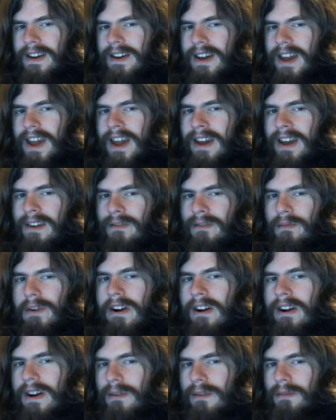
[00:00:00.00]
and
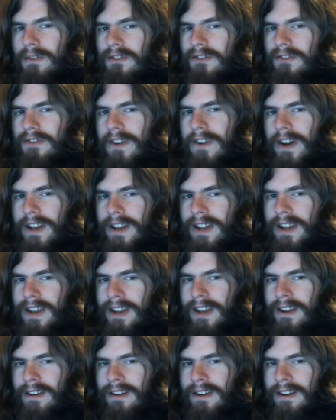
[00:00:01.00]
where I was
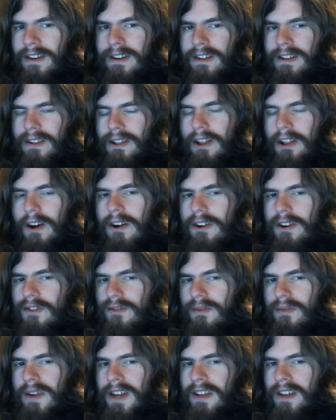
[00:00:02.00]
finding large
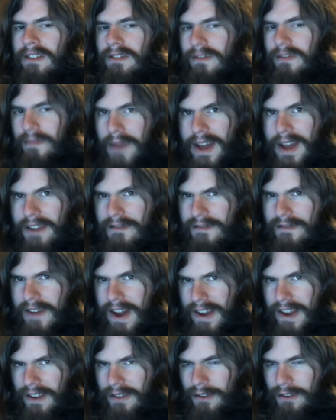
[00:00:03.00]
rings of
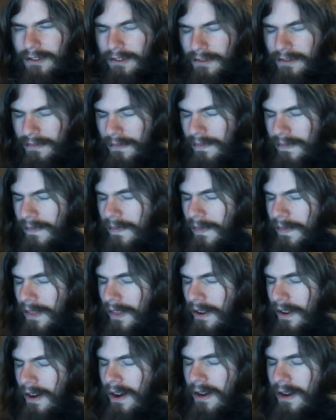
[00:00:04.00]
pedophiles
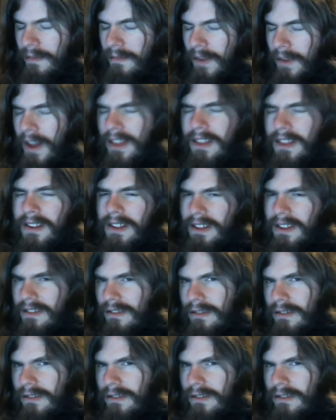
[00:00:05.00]
um, not the least